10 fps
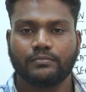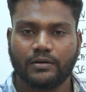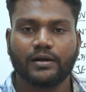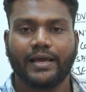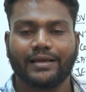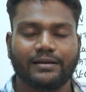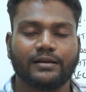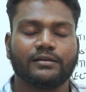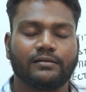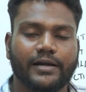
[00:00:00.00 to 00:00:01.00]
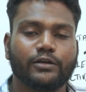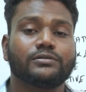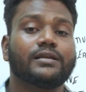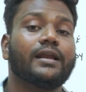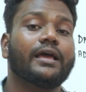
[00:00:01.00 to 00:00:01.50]
It will reduce
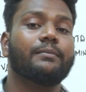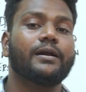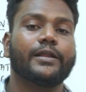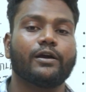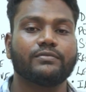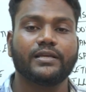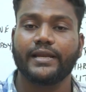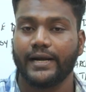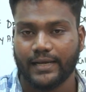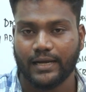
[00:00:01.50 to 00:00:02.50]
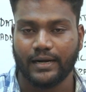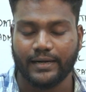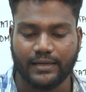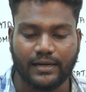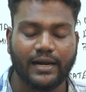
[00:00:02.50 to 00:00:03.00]
the reliability of the data
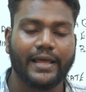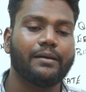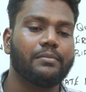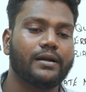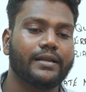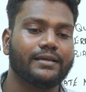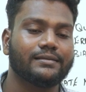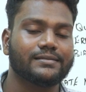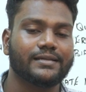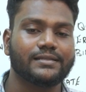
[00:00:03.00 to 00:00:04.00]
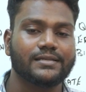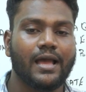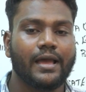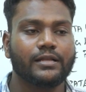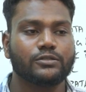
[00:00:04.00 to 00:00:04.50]
collected. Reliability in the sense,
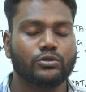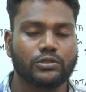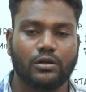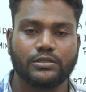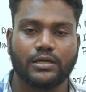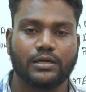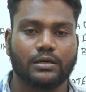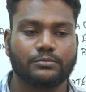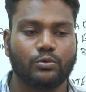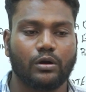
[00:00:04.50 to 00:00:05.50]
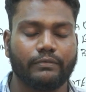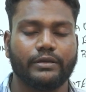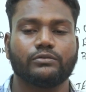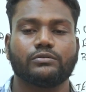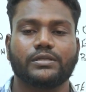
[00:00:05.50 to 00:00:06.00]
in sociological terms, what we
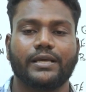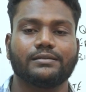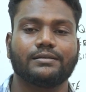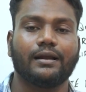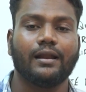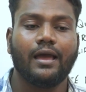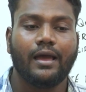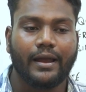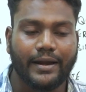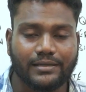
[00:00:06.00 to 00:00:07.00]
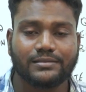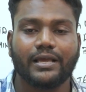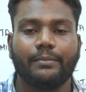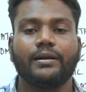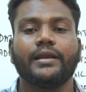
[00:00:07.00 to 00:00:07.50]
used to say is that it is
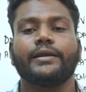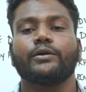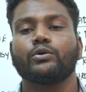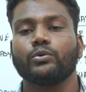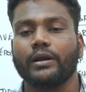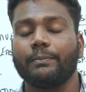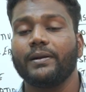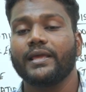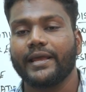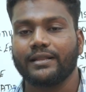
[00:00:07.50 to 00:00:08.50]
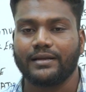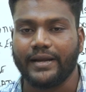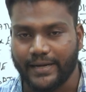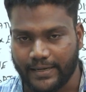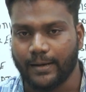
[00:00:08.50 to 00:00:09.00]
the ability to replicate the
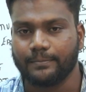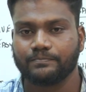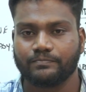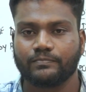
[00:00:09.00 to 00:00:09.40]
data.